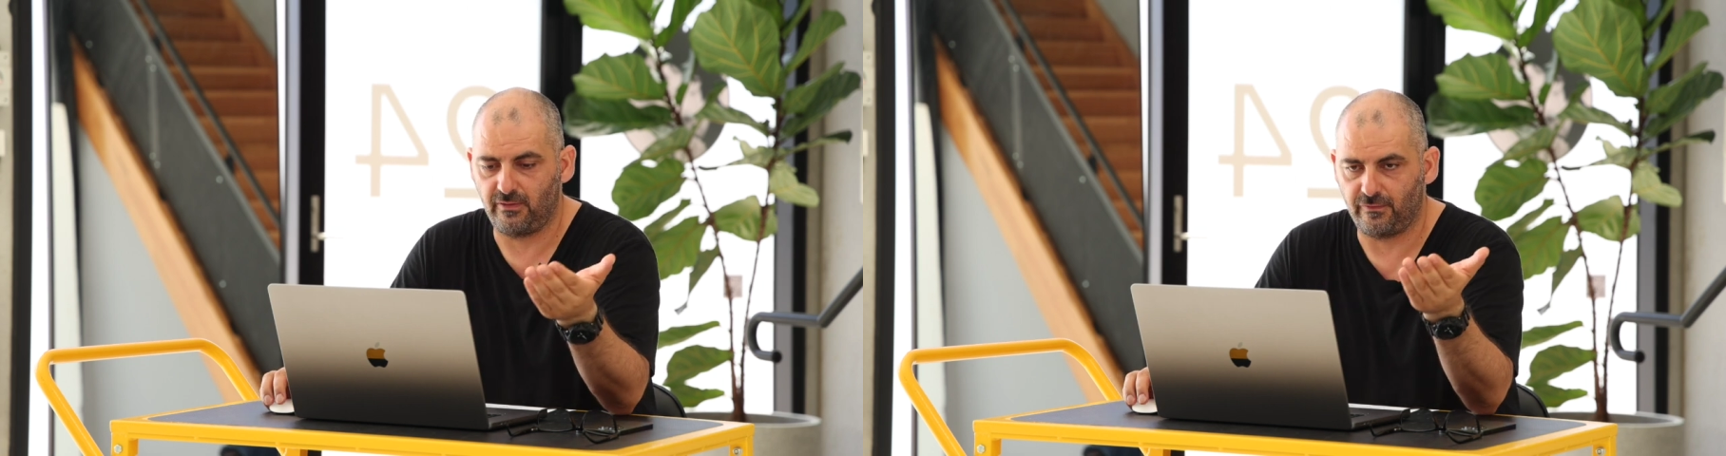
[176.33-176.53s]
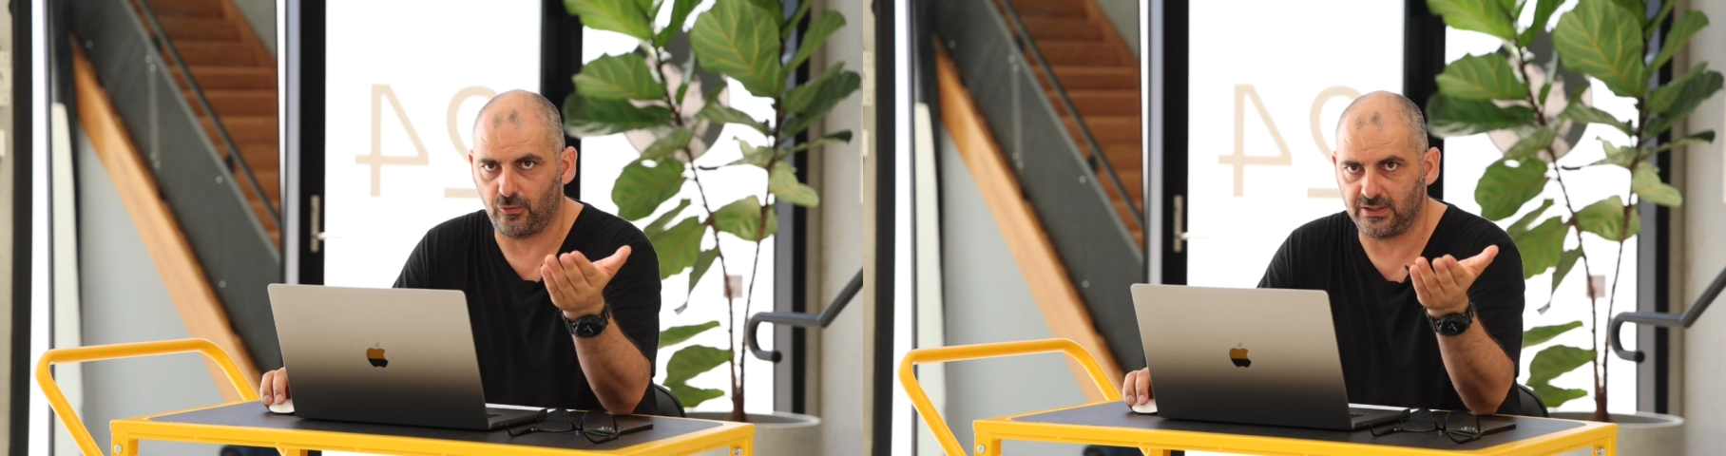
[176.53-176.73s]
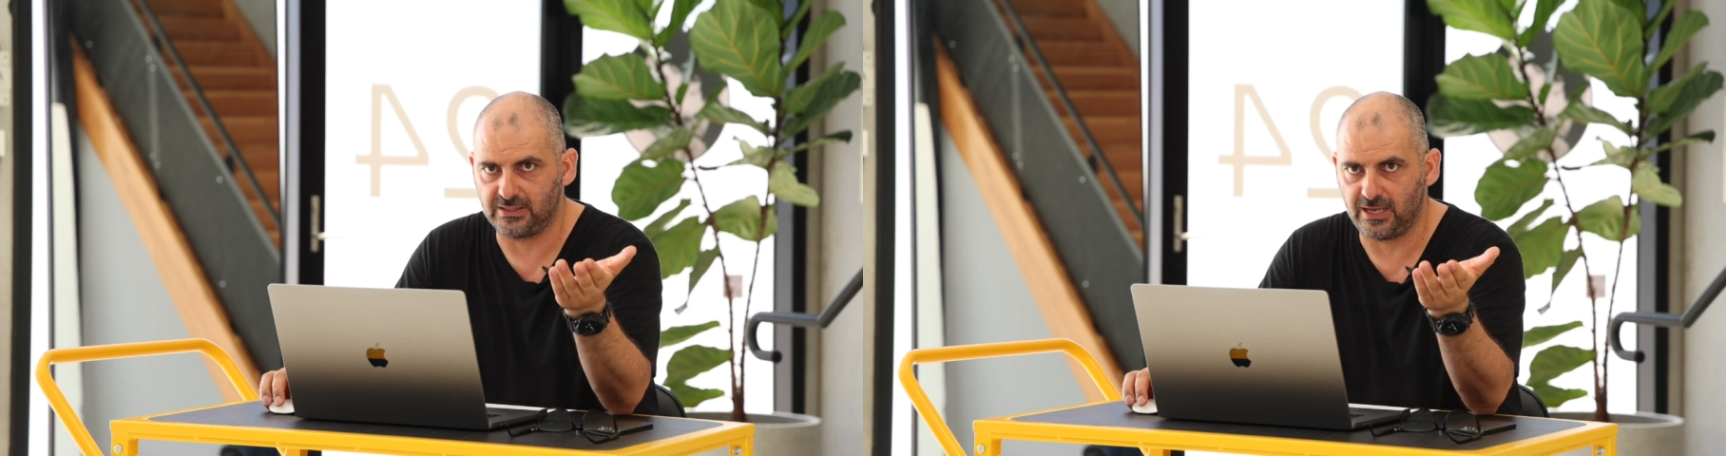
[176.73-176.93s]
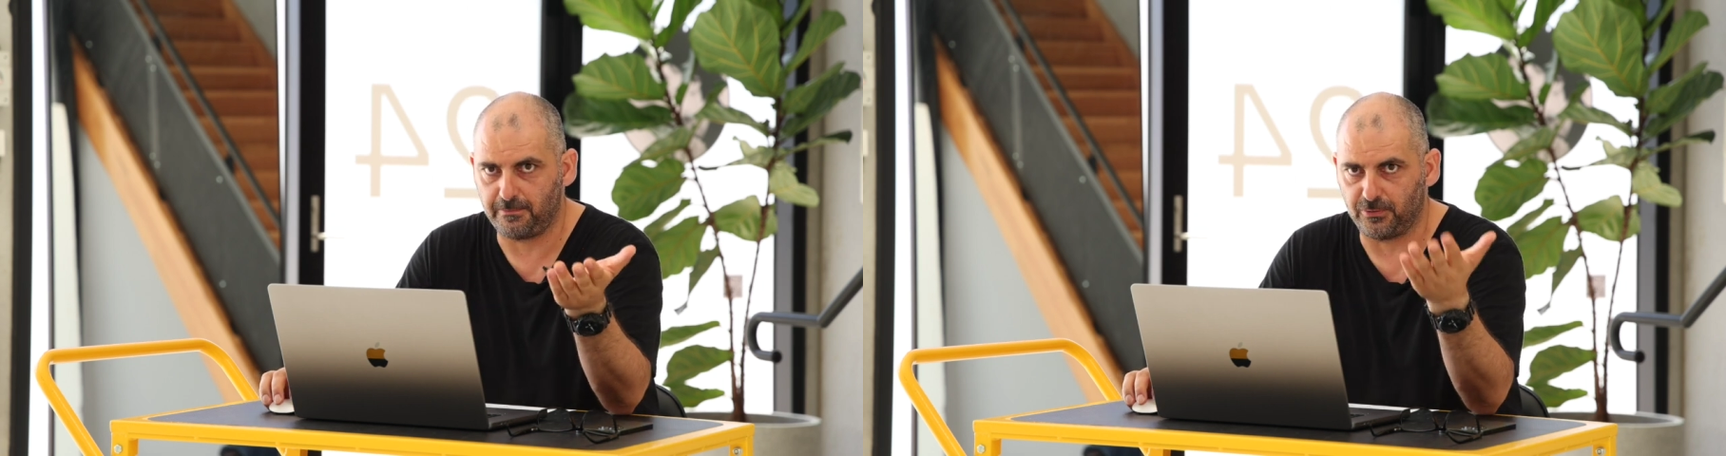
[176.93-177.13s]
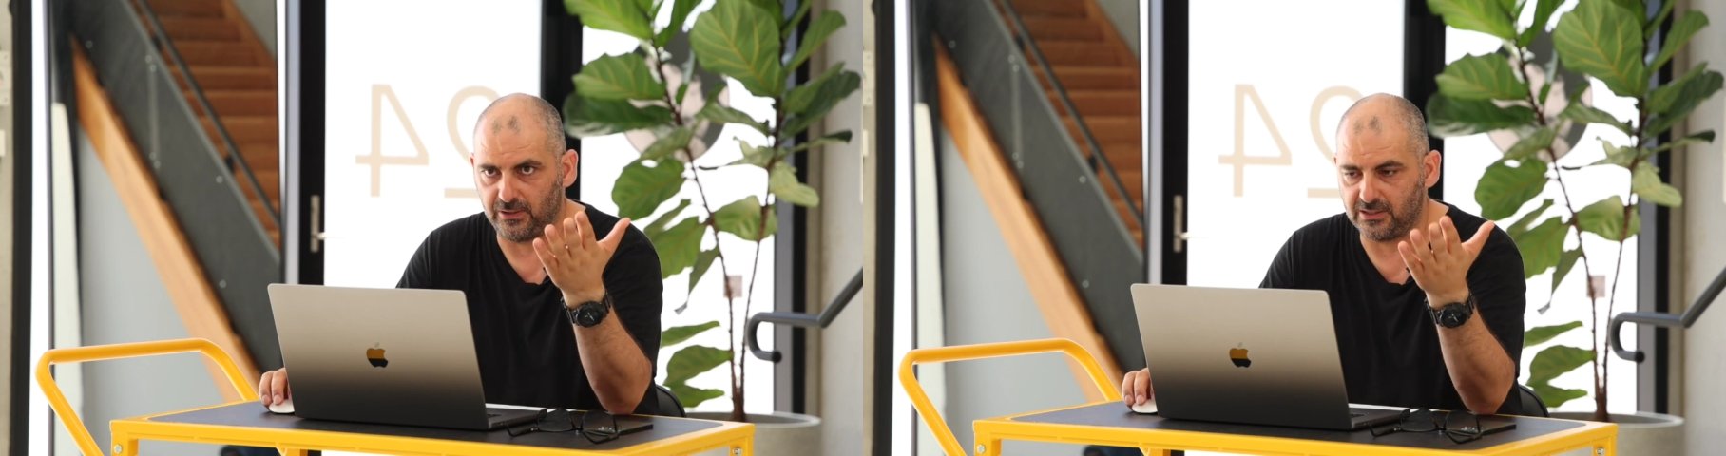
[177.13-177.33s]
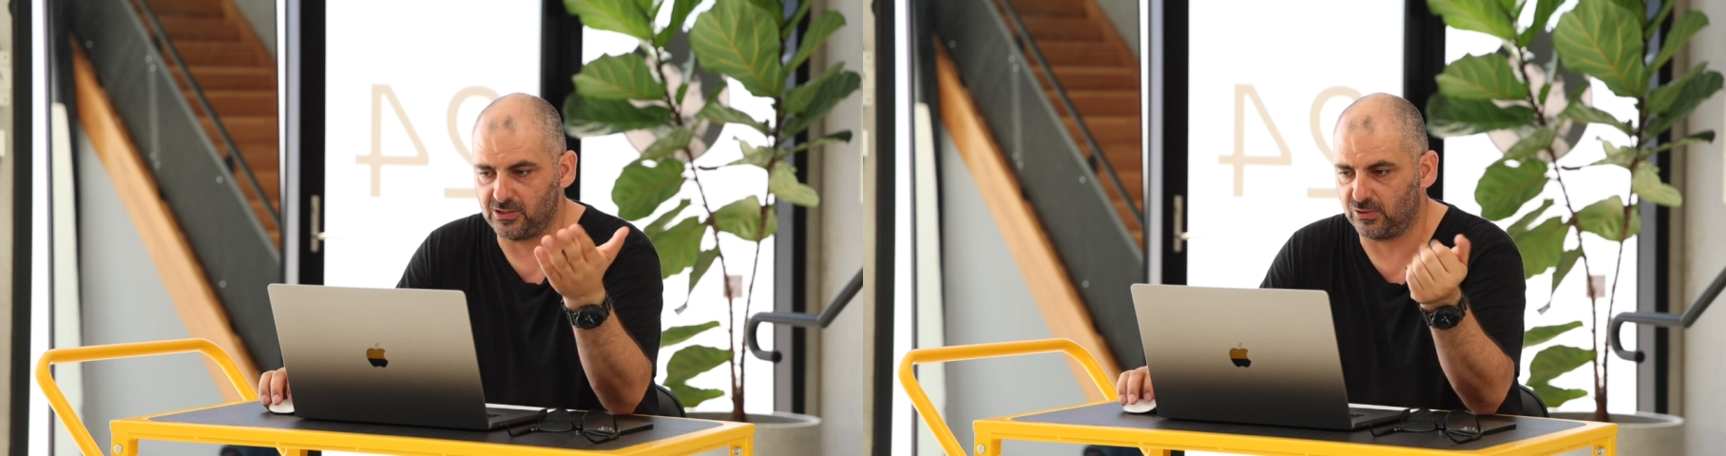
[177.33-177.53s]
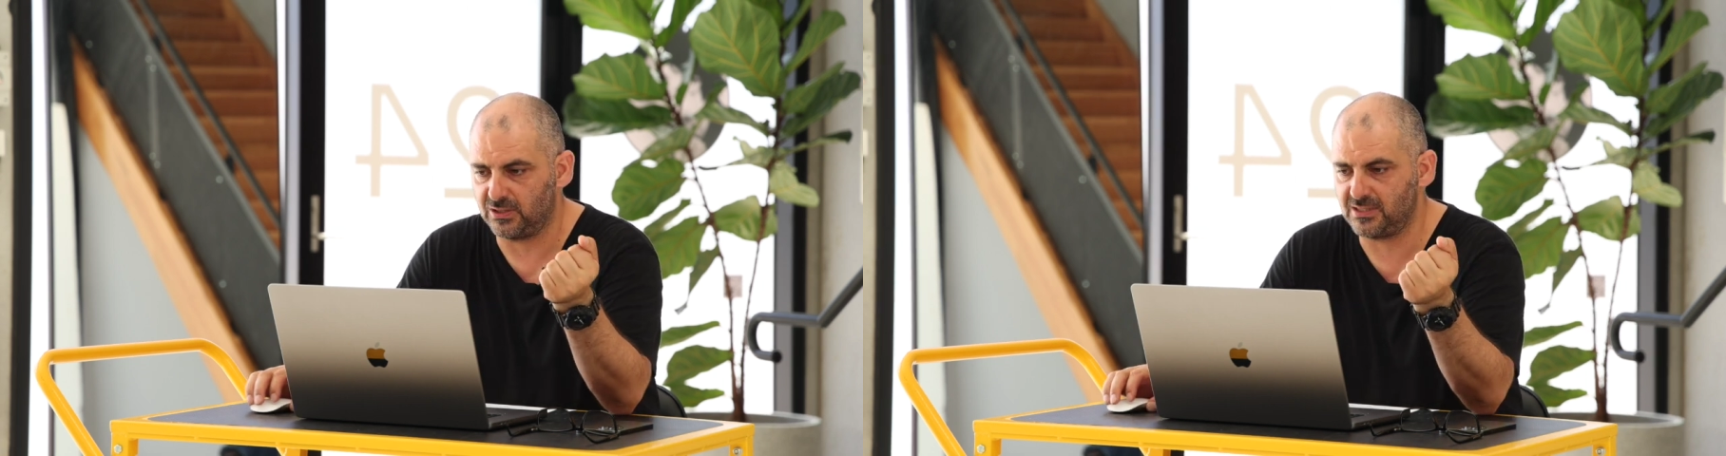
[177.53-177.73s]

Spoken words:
For example, let's look at the